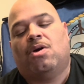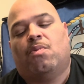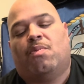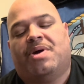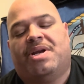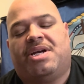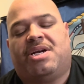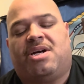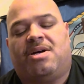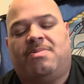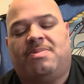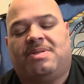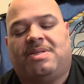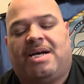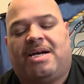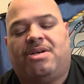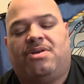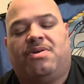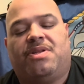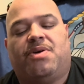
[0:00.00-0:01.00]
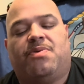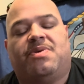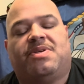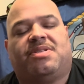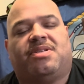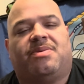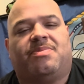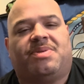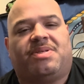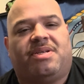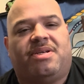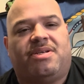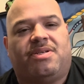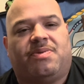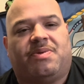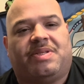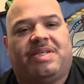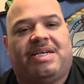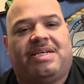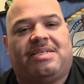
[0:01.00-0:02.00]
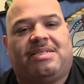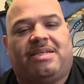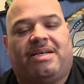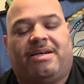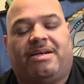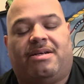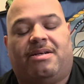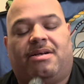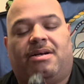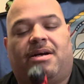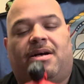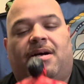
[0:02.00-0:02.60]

when it comes, I know there was some scenes where they said